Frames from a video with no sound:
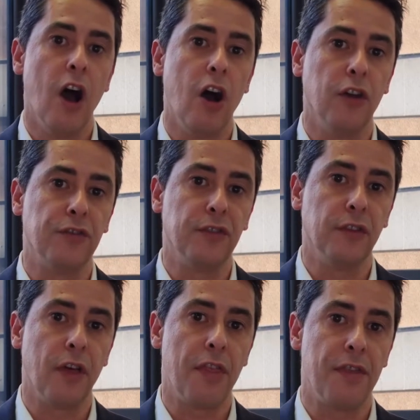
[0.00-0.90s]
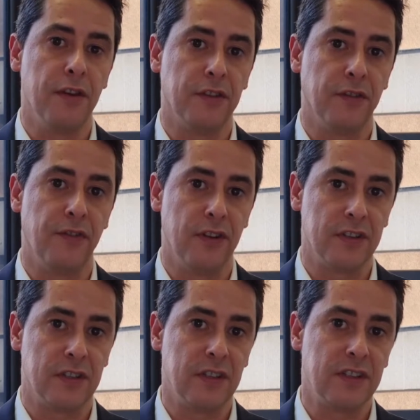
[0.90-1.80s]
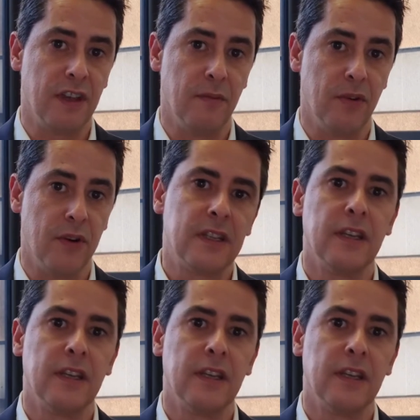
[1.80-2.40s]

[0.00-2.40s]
until 31st December,